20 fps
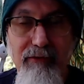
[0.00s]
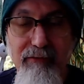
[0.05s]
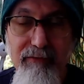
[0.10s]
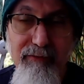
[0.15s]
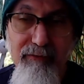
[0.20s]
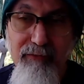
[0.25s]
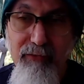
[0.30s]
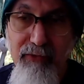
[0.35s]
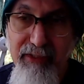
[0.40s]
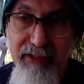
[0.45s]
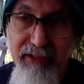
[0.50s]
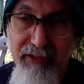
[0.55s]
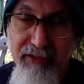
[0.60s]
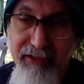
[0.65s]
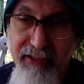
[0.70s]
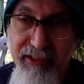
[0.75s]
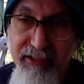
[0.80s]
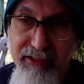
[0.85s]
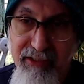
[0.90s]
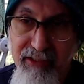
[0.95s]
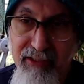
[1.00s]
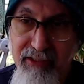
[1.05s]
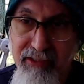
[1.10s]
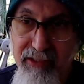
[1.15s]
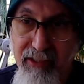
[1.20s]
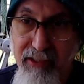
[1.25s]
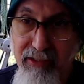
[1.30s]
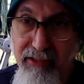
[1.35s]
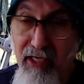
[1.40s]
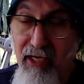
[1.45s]
mainly dnc
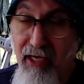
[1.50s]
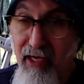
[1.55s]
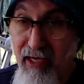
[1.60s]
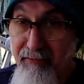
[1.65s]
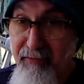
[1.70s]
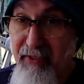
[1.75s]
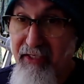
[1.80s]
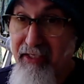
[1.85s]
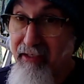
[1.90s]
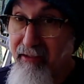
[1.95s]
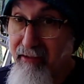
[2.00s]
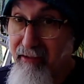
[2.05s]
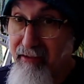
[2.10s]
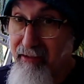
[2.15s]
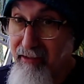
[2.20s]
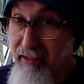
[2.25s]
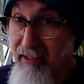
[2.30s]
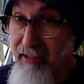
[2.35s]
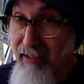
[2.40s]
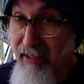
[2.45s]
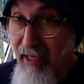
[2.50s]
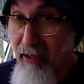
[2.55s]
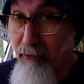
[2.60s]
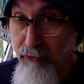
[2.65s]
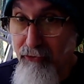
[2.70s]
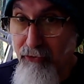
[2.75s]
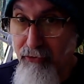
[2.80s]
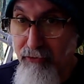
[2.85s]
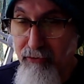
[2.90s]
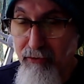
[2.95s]
states i began getting
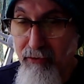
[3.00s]
out